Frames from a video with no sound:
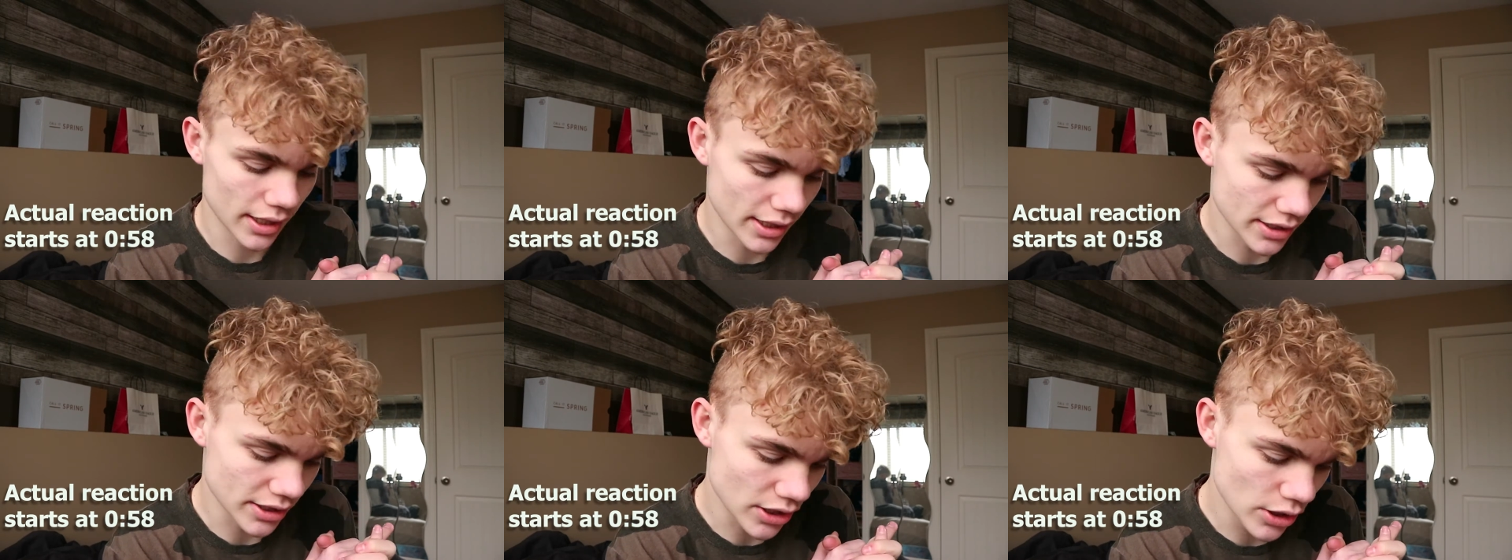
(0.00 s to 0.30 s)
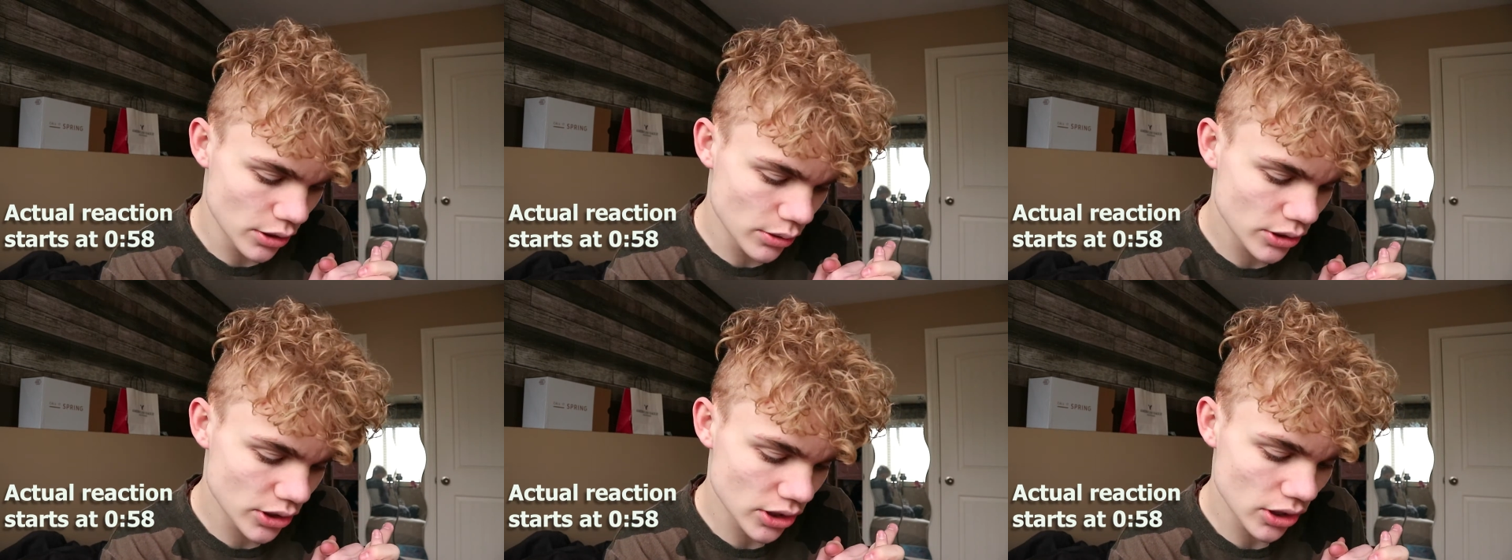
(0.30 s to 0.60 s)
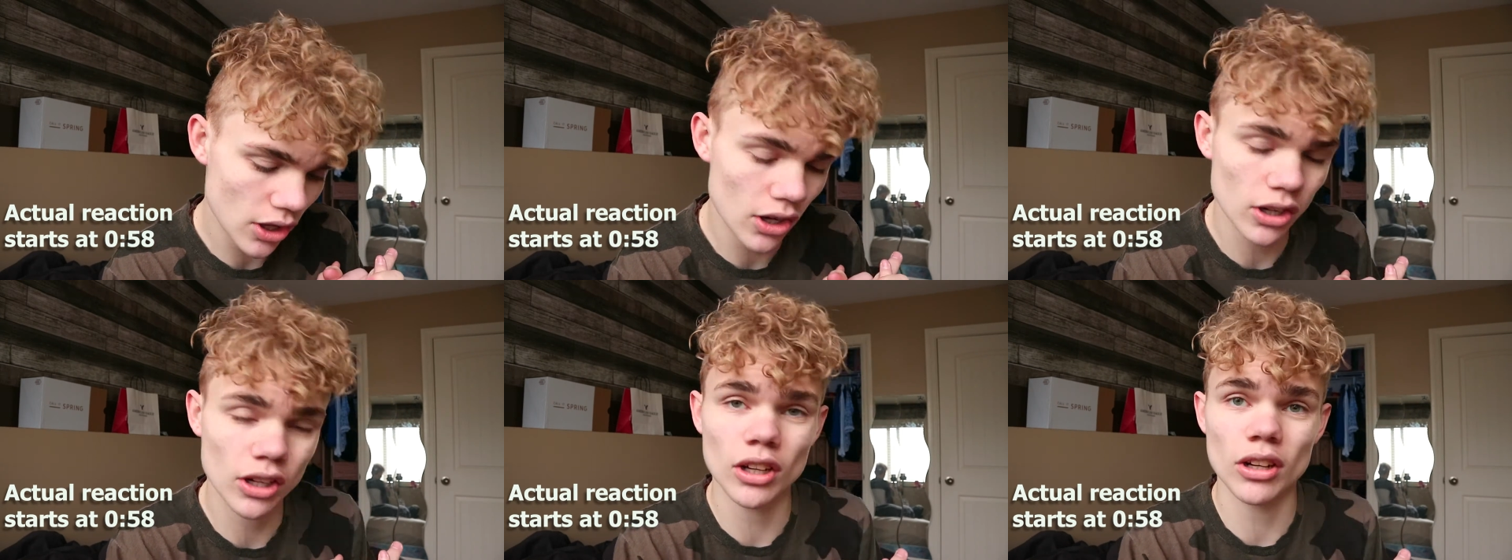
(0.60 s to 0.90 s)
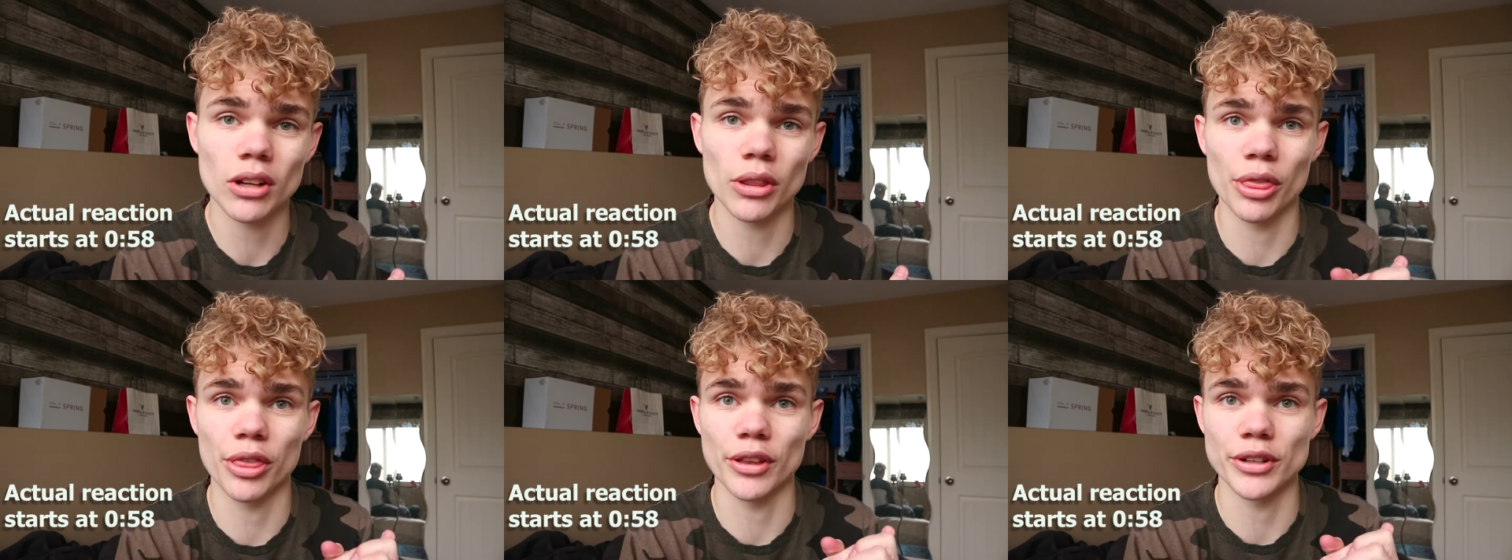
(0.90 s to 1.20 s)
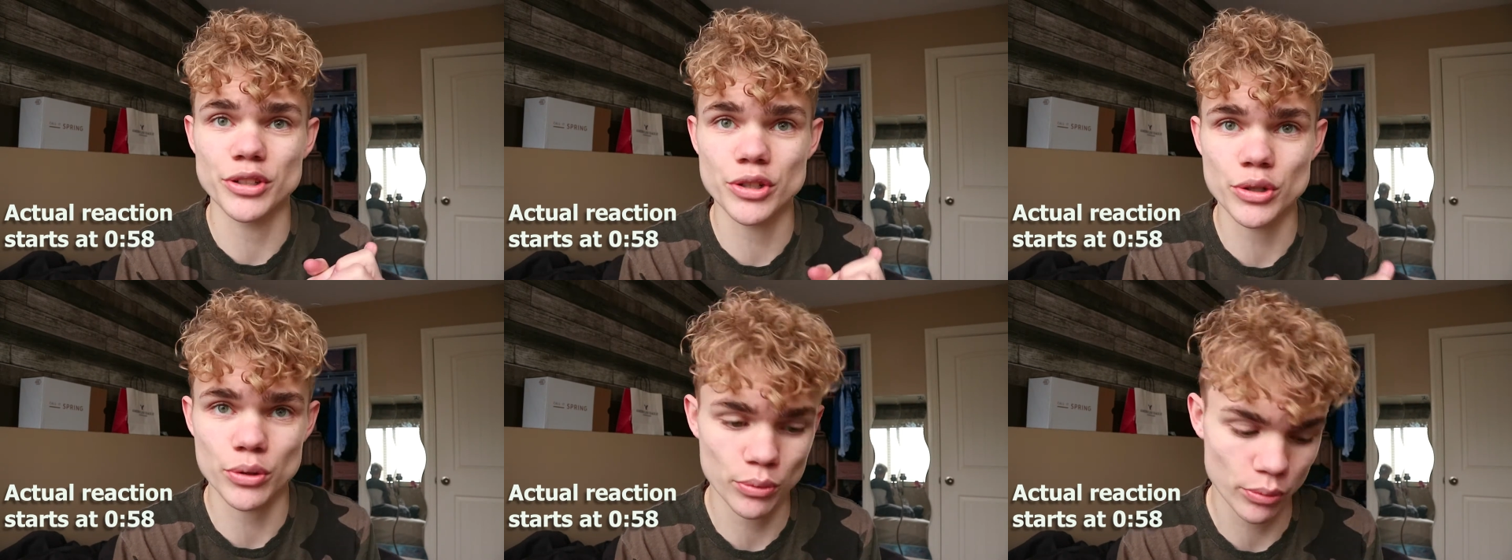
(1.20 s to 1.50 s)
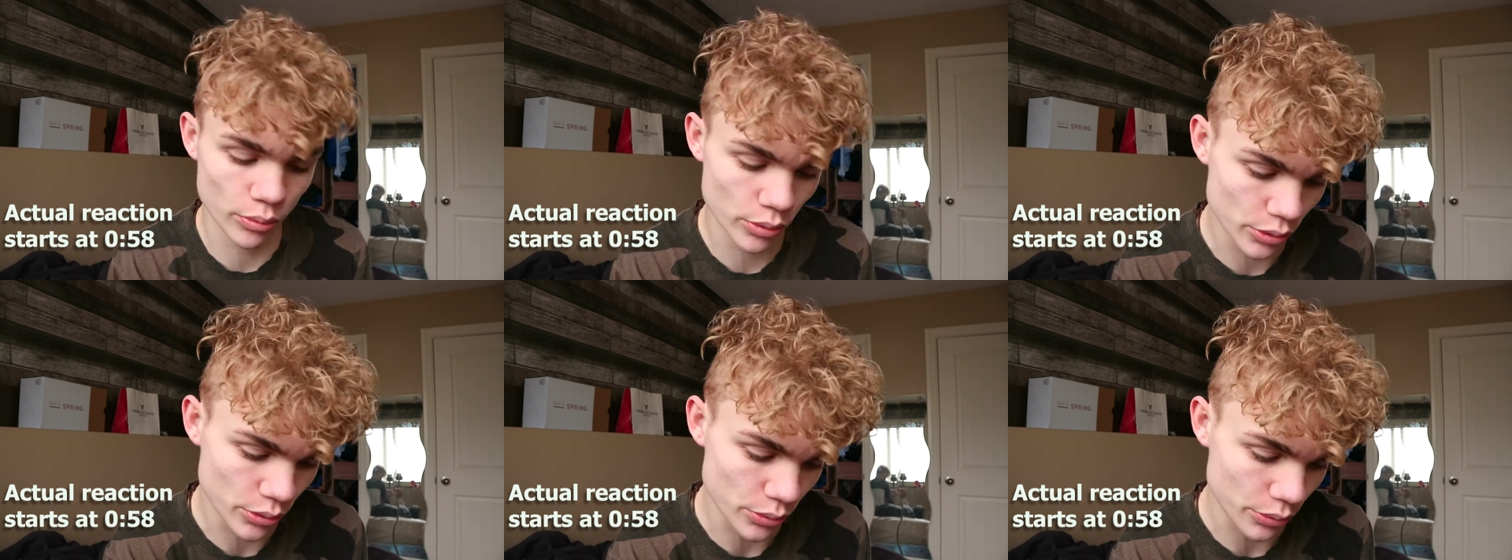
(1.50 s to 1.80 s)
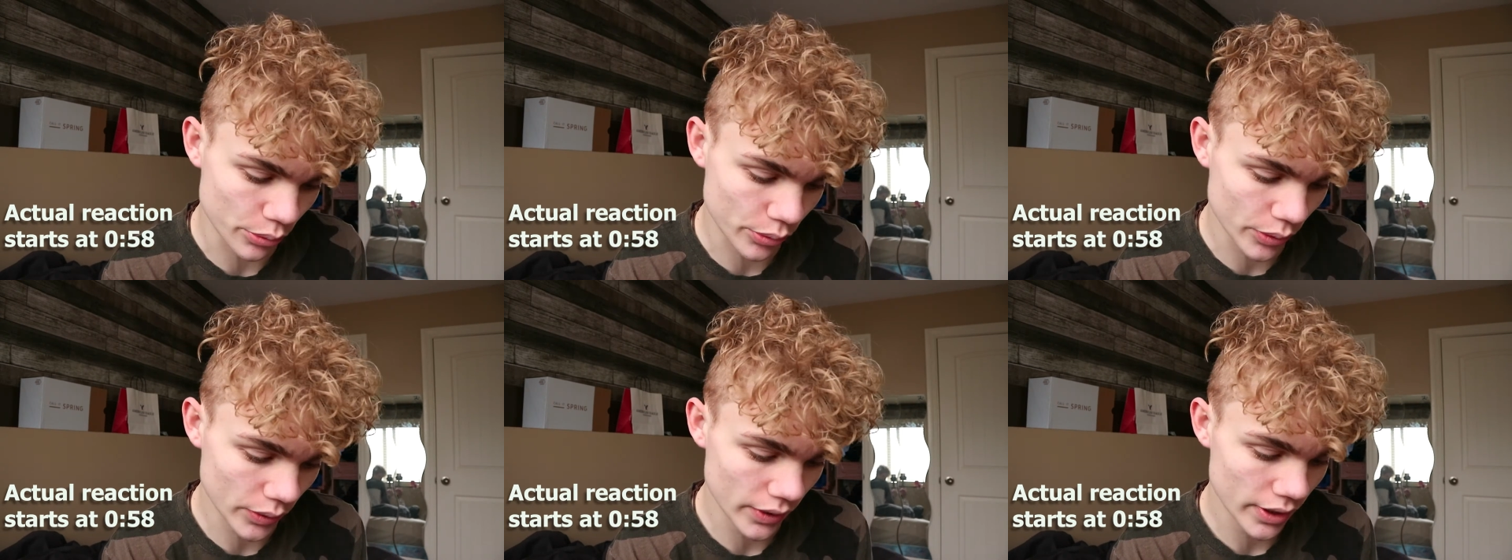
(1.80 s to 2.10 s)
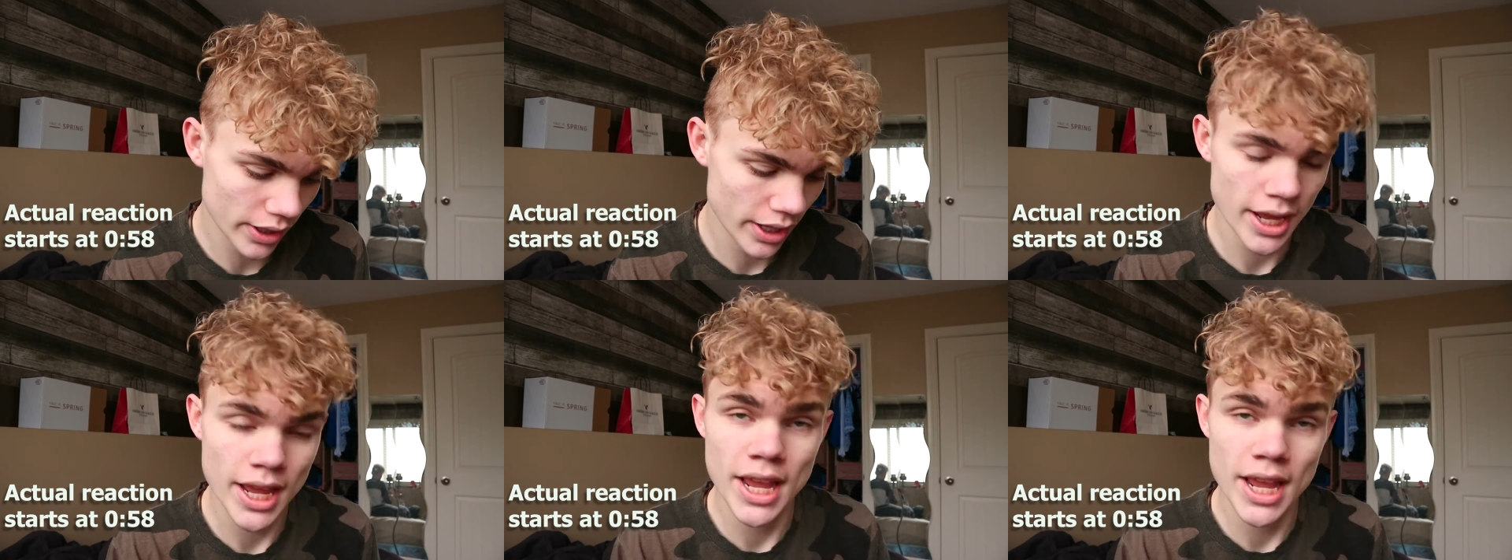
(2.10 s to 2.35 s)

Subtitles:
his new song called The Truth.